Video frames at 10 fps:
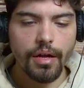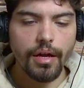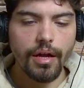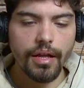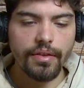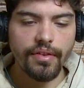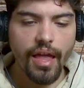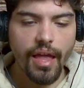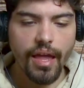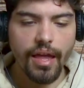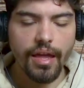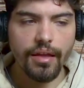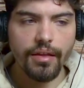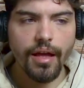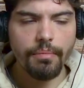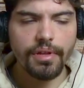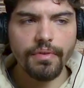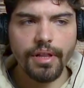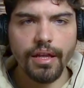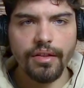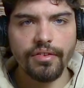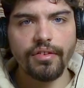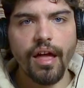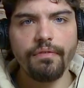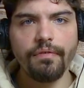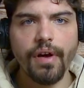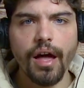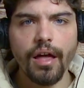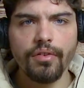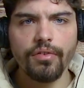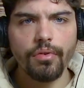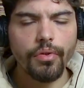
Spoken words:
It's I believe like a sci-fi sort of